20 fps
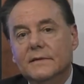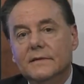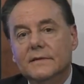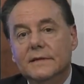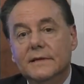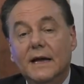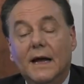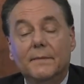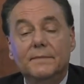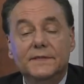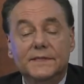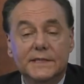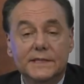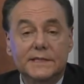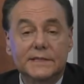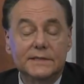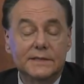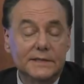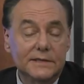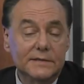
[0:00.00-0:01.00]
the
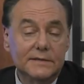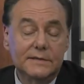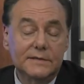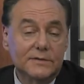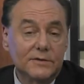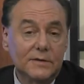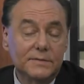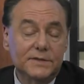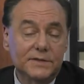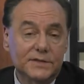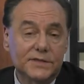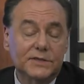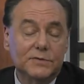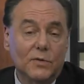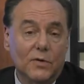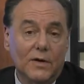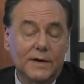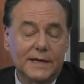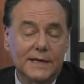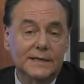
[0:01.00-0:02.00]
opposition, the, the, groups are
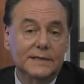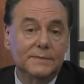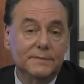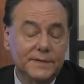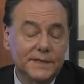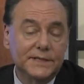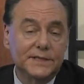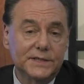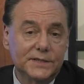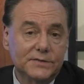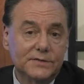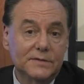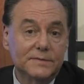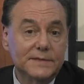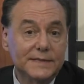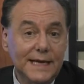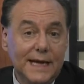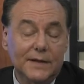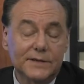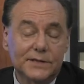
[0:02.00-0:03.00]
squawking, the business
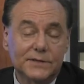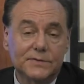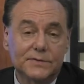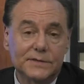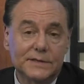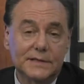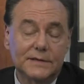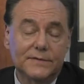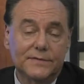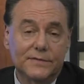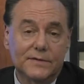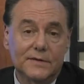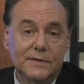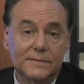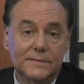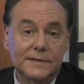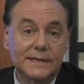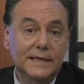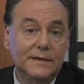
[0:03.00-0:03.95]
groups, the outsourcing firms,